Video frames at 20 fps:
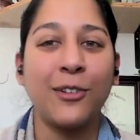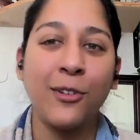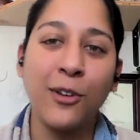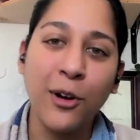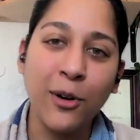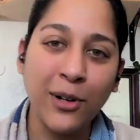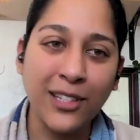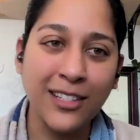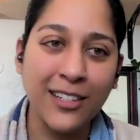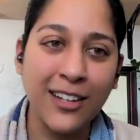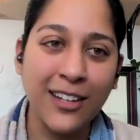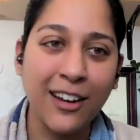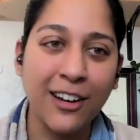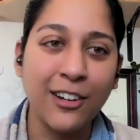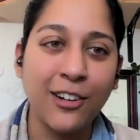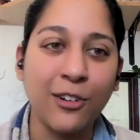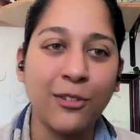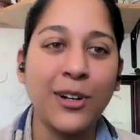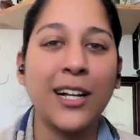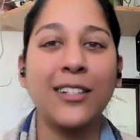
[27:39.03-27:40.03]
no, it's not
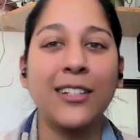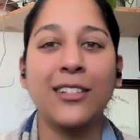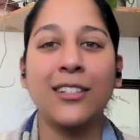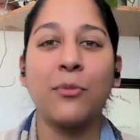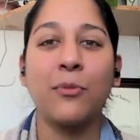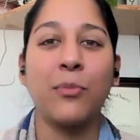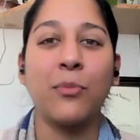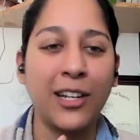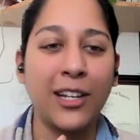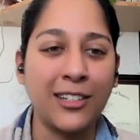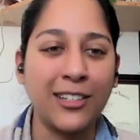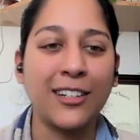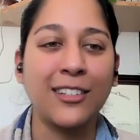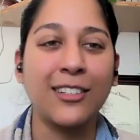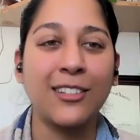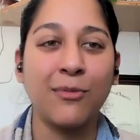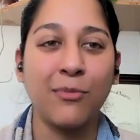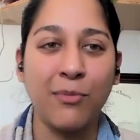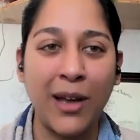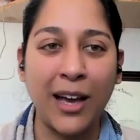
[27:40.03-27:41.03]
an arrest, but it
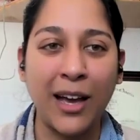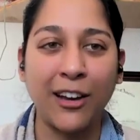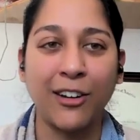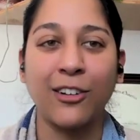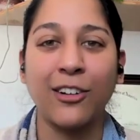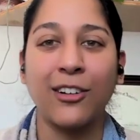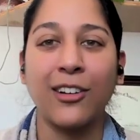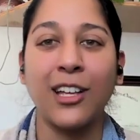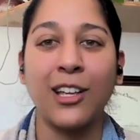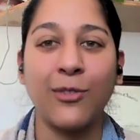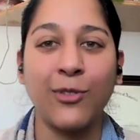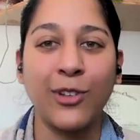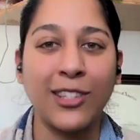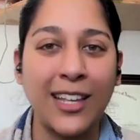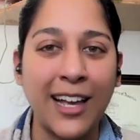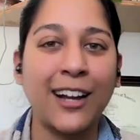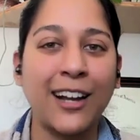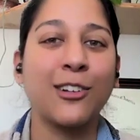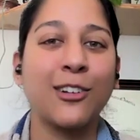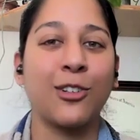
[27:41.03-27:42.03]
does matter if
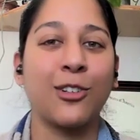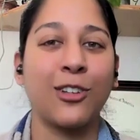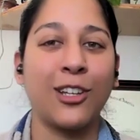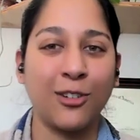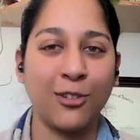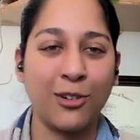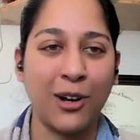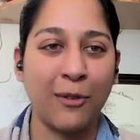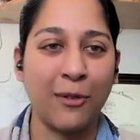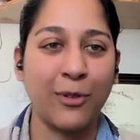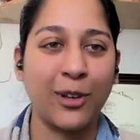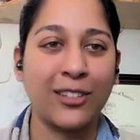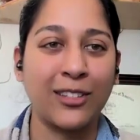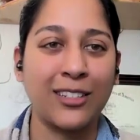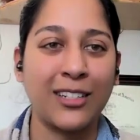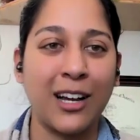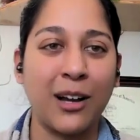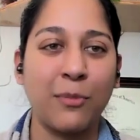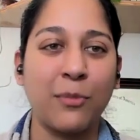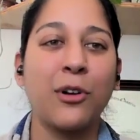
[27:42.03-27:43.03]
it's actually a traffic
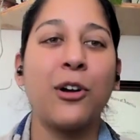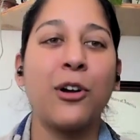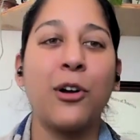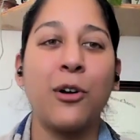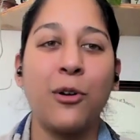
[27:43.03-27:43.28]
stop